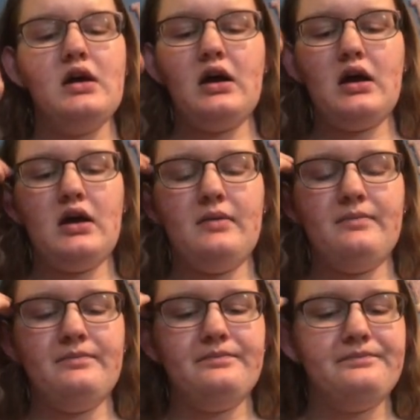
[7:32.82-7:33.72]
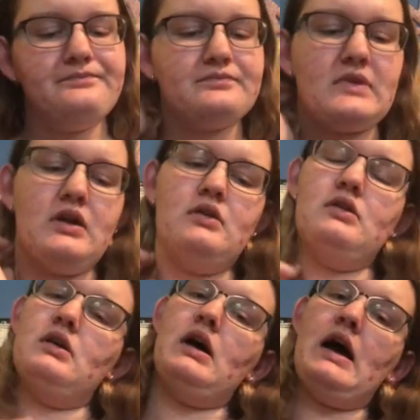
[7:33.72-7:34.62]

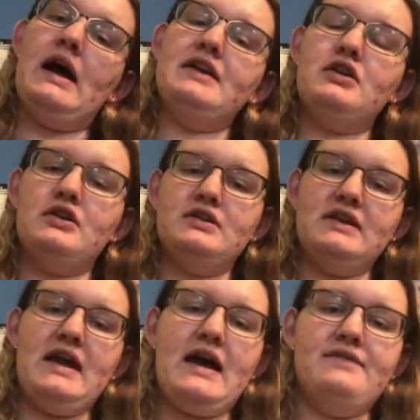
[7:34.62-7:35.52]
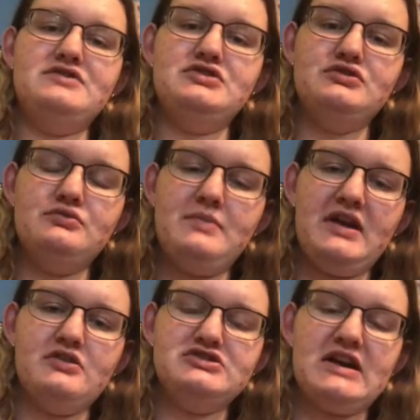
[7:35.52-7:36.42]
I currently have 2
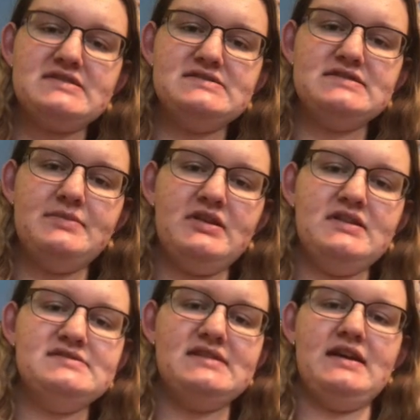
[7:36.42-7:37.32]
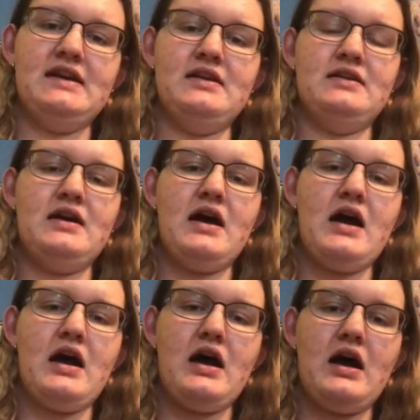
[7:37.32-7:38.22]
male Jackson's chameleons, and
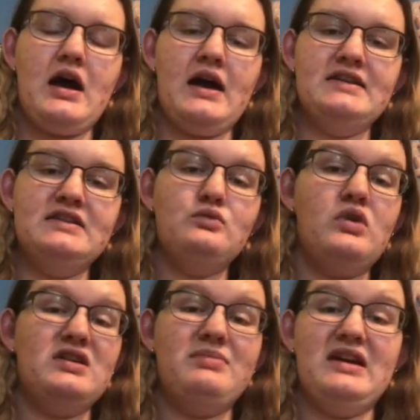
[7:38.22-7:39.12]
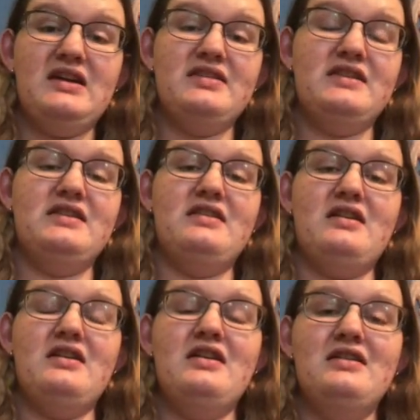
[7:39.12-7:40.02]
I didn't want to pay the
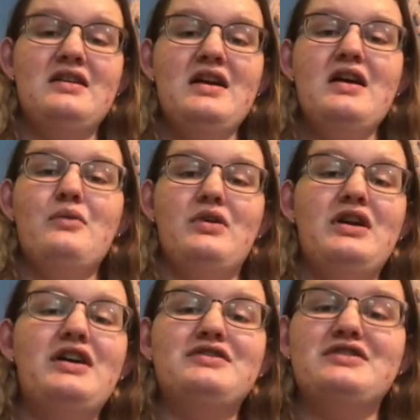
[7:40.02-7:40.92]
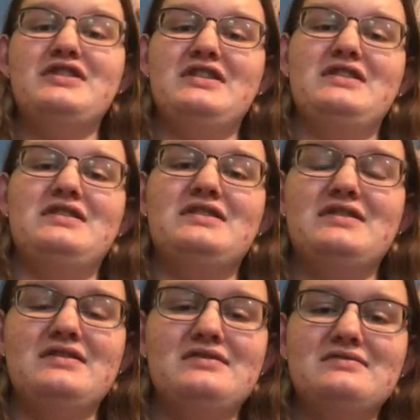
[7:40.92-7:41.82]

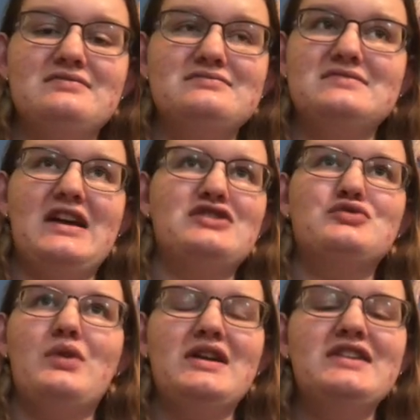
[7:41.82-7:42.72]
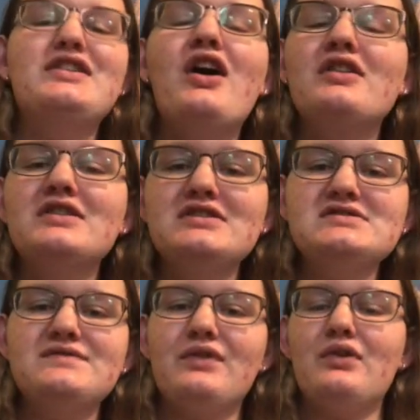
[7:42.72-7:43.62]

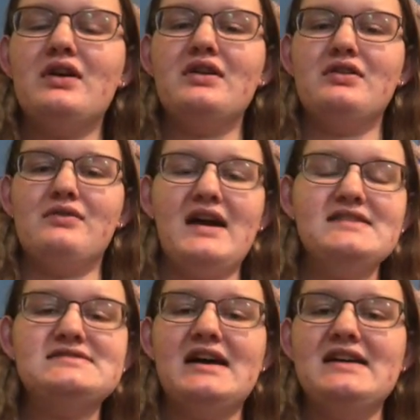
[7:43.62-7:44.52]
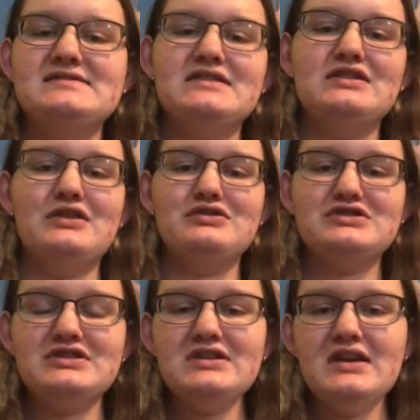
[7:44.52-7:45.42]
$120 for the right size
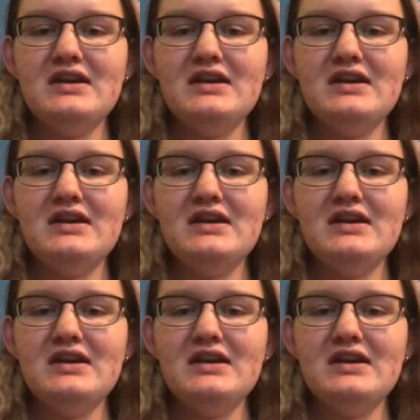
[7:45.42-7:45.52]
enclosure,